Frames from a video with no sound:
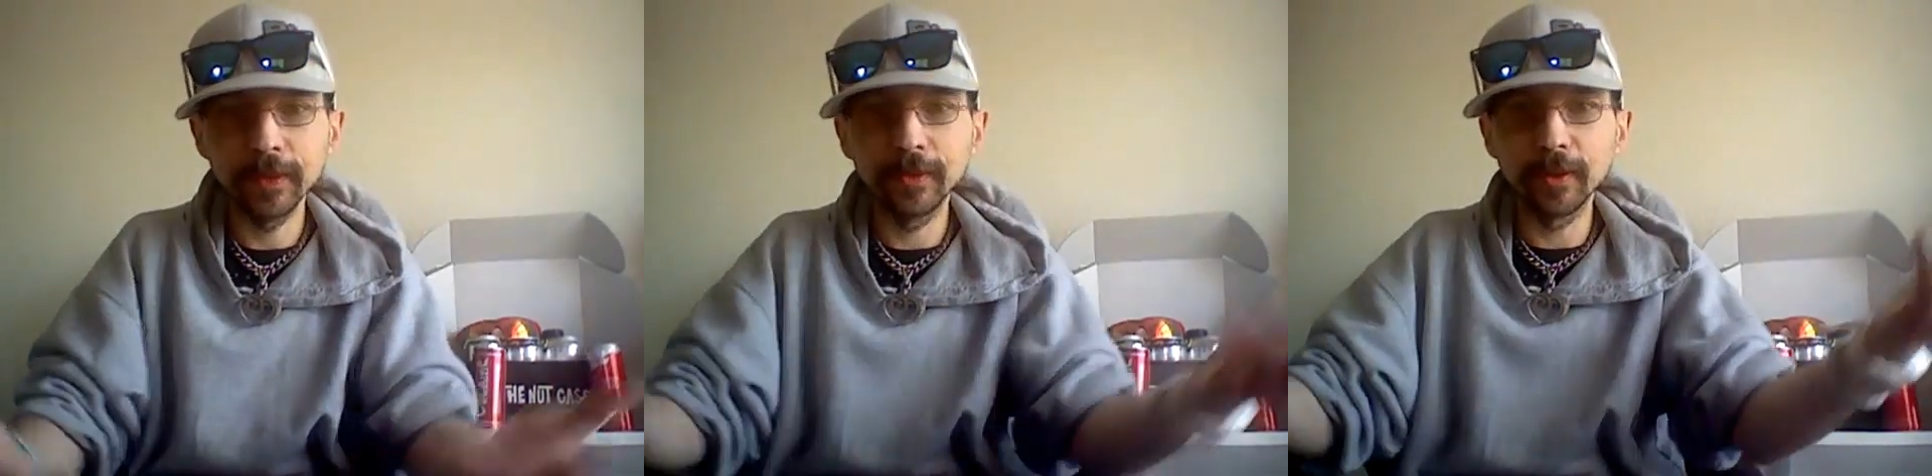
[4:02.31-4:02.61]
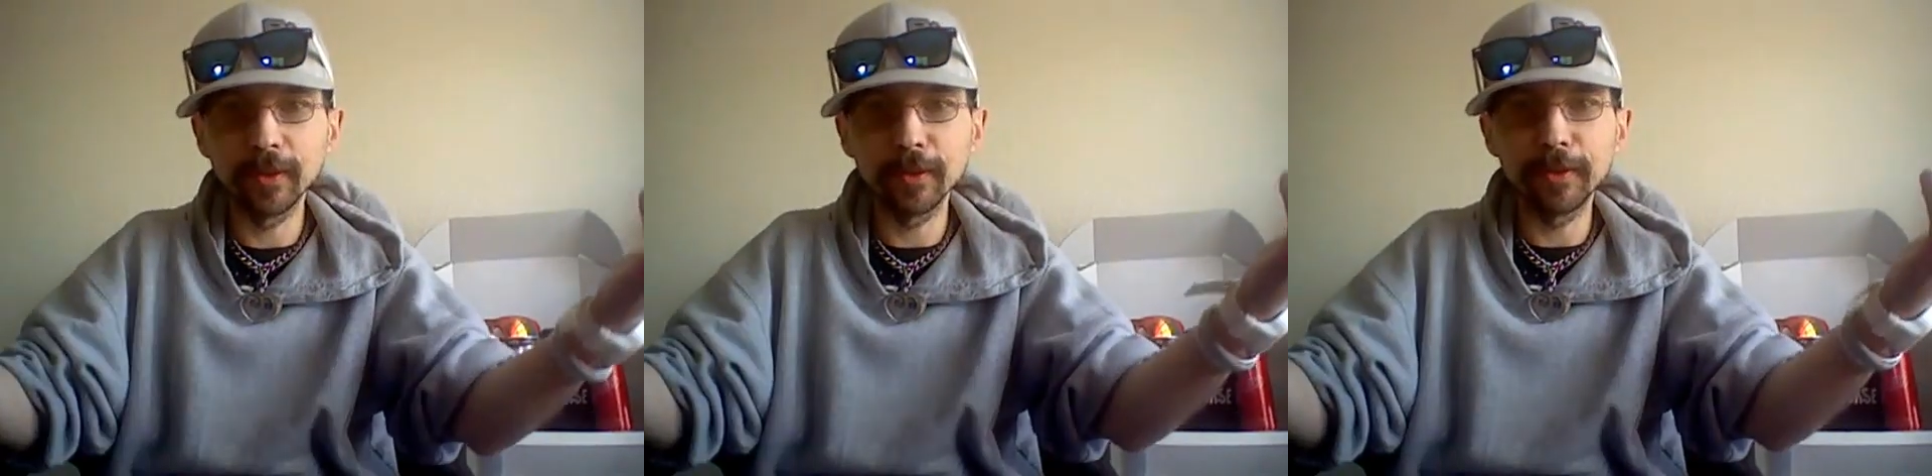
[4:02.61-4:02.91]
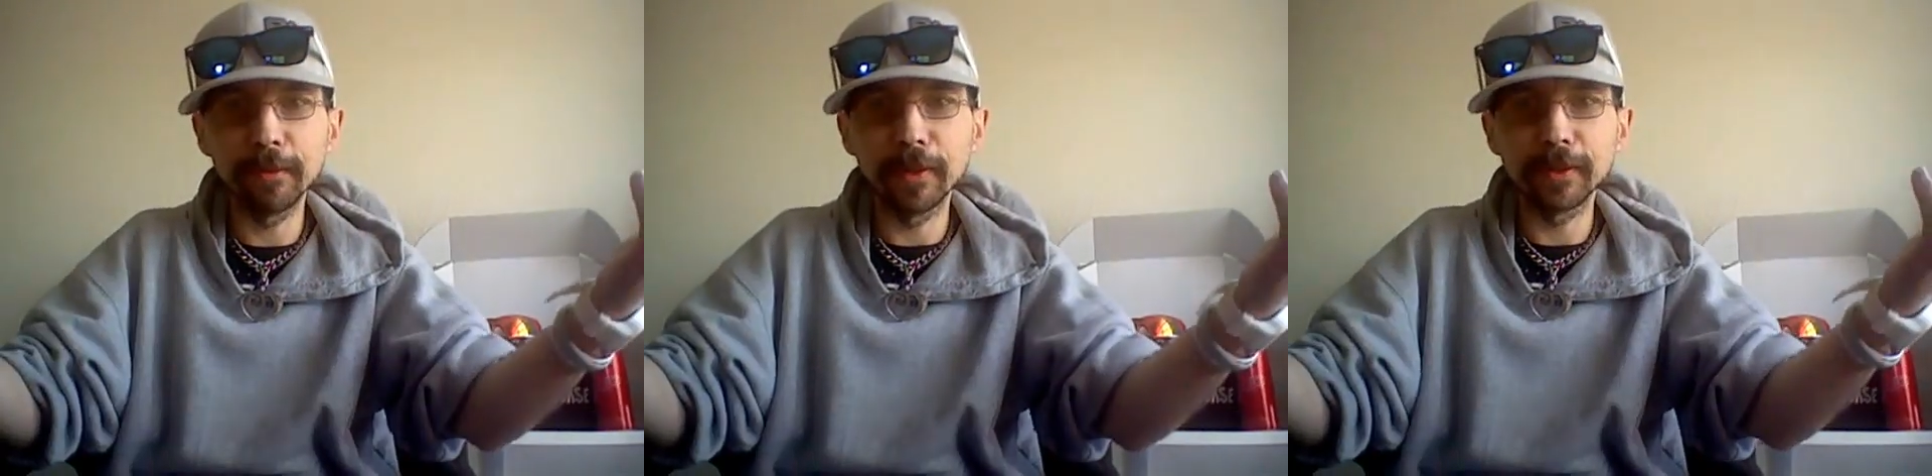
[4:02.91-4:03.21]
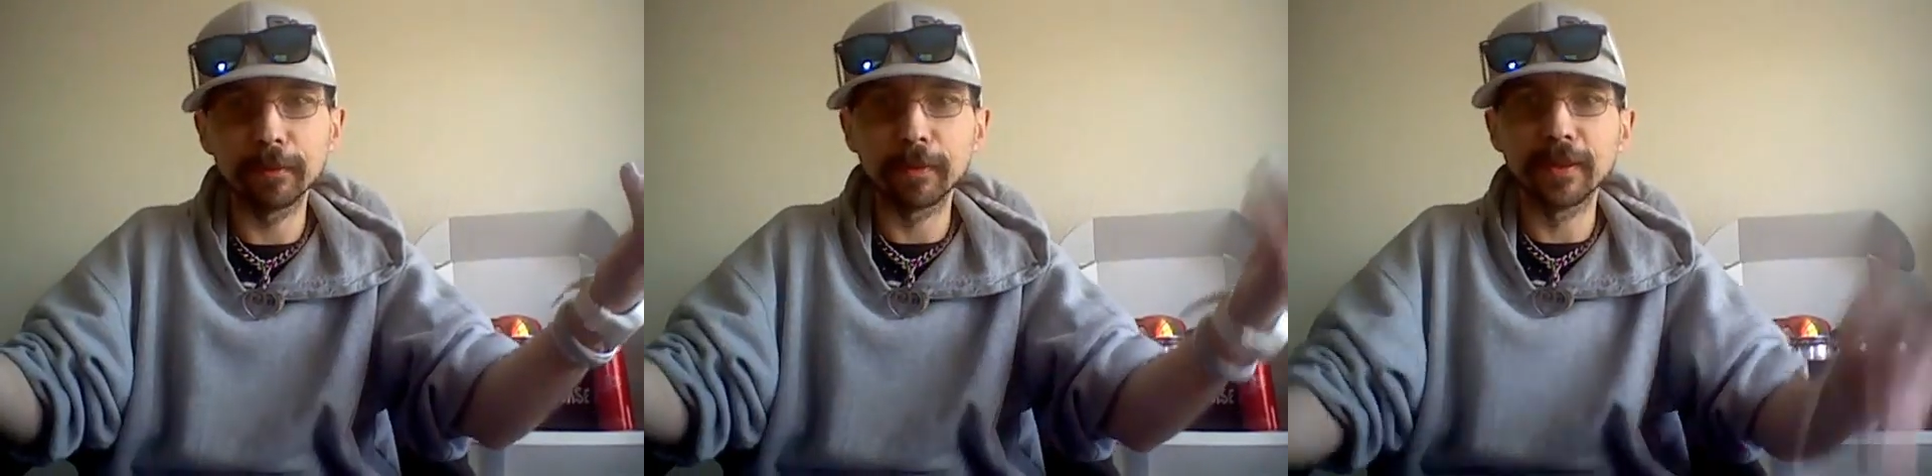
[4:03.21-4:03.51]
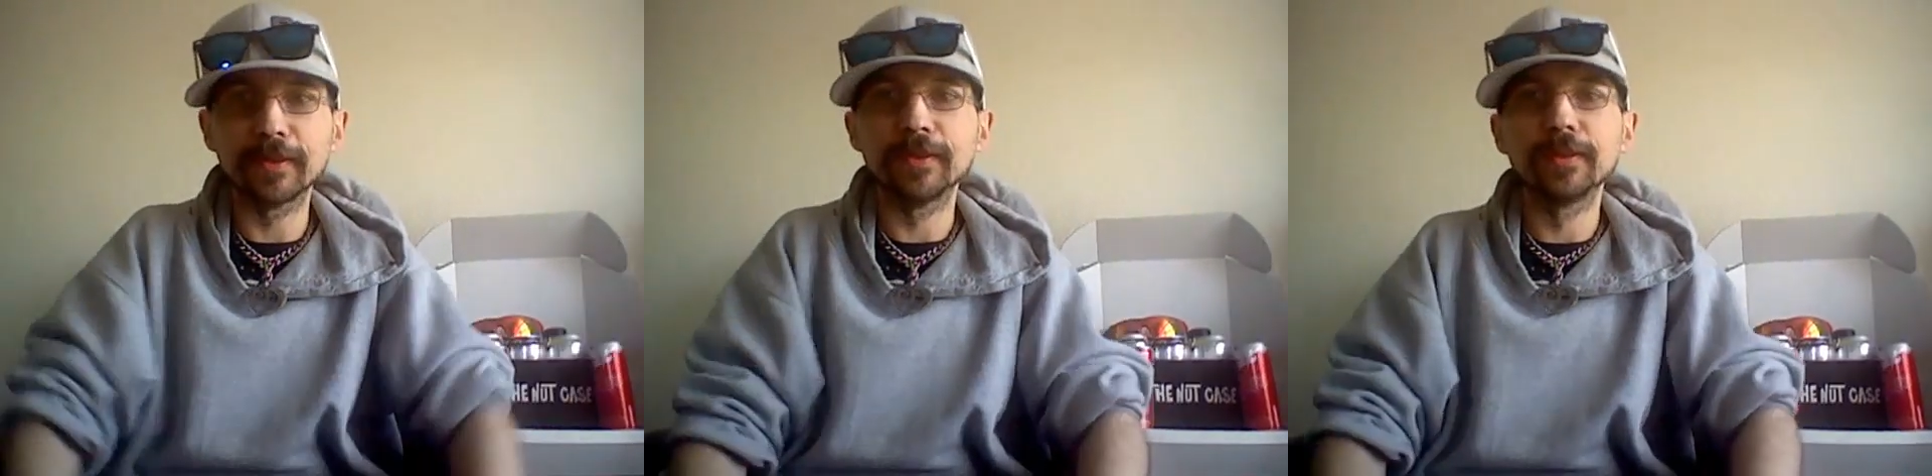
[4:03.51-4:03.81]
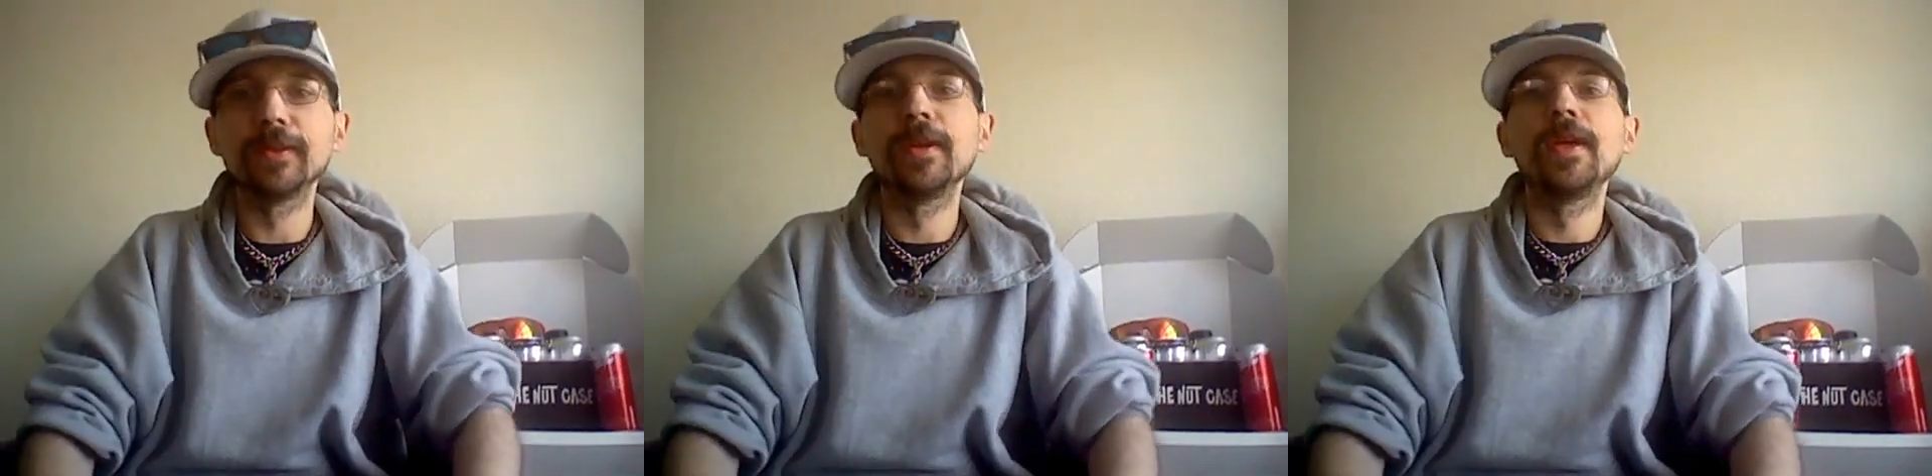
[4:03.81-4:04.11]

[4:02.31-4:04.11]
So there's a bunch of places